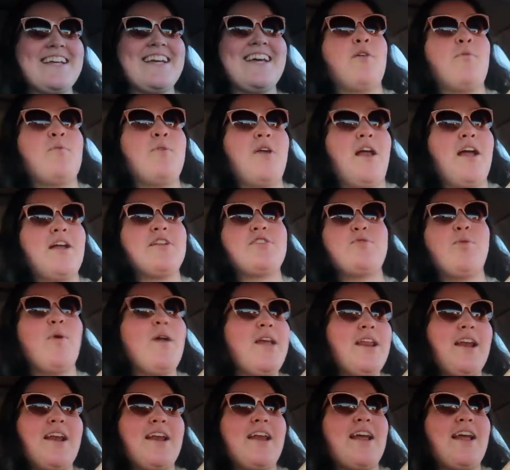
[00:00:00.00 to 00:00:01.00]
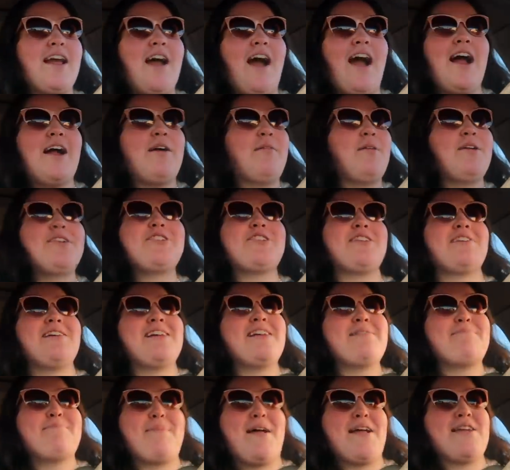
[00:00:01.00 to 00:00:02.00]
When I tweeted it, I
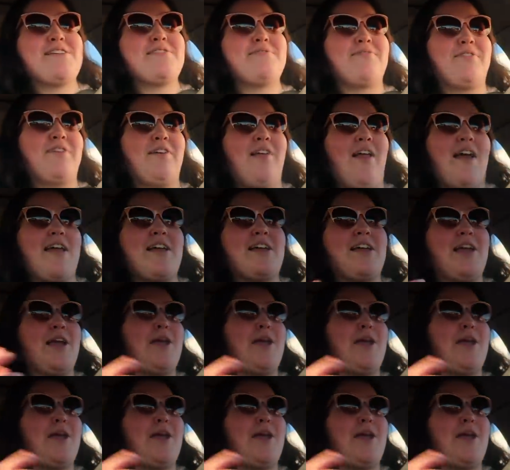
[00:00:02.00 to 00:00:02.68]
originally meant for like